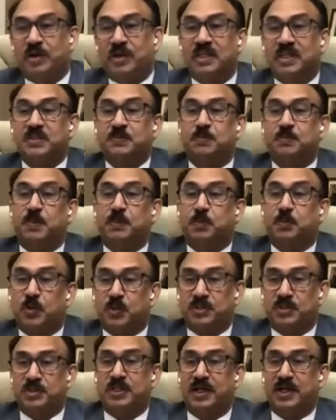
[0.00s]

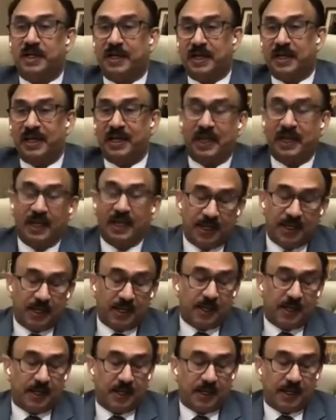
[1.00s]
disproportionately
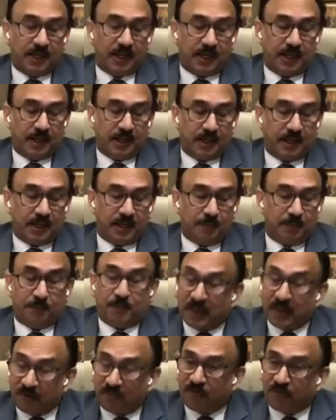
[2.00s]

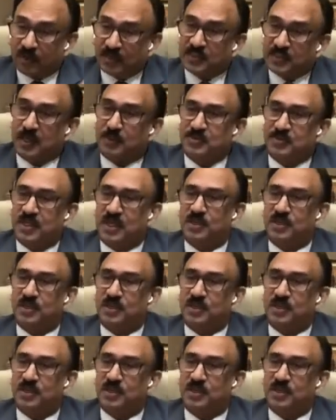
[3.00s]
benefit some